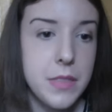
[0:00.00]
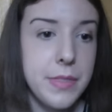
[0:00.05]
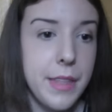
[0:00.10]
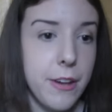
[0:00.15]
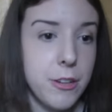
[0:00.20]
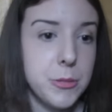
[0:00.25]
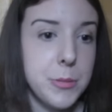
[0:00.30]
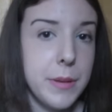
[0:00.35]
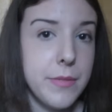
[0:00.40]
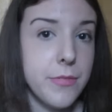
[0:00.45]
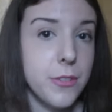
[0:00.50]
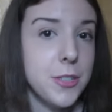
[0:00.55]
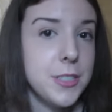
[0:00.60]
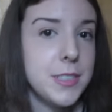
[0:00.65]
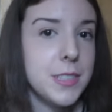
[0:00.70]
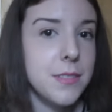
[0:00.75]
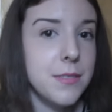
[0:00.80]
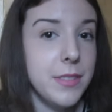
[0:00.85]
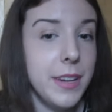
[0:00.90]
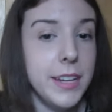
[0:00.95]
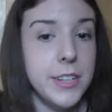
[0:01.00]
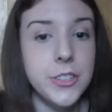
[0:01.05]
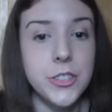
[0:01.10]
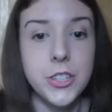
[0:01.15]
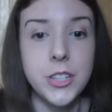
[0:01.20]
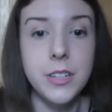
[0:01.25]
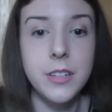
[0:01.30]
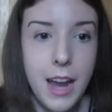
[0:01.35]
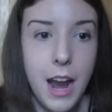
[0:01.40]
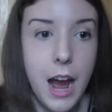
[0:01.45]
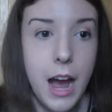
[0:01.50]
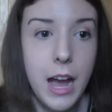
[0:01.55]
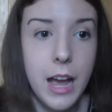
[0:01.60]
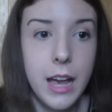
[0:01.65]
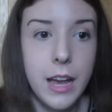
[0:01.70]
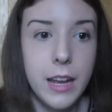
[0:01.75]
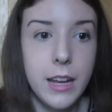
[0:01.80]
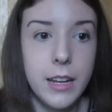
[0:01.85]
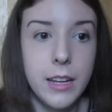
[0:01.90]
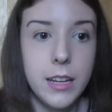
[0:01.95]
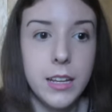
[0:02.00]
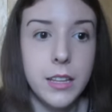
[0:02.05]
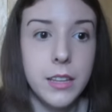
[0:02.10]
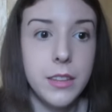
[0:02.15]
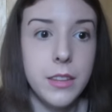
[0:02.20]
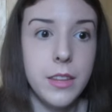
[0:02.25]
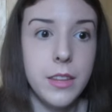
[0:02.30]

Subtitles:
That was my first convention. I